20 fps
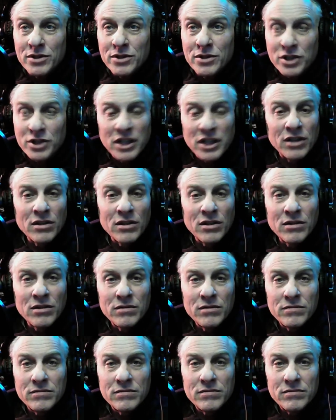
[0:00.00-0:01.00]
still
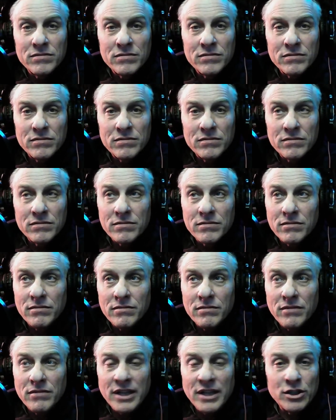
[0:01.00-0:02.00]

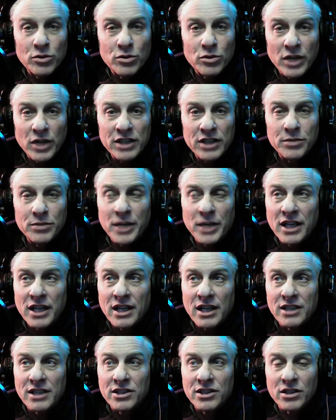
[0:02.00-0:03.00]
intrigues me,
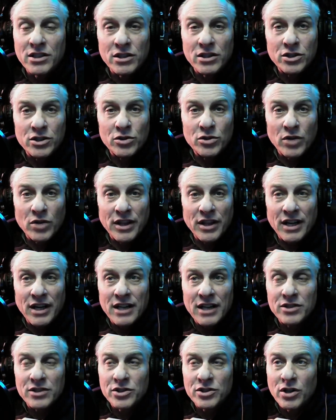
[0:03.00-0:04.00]
and I still enjoy
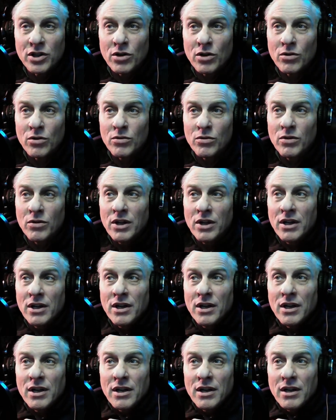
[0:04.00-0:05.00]
that. So
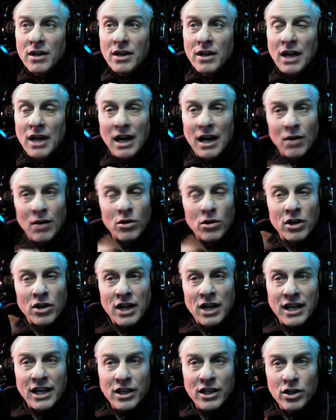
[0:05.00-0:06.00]
how
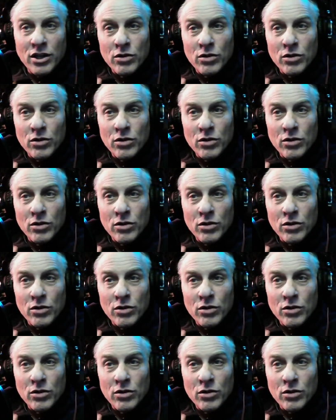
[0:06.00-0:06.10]
could I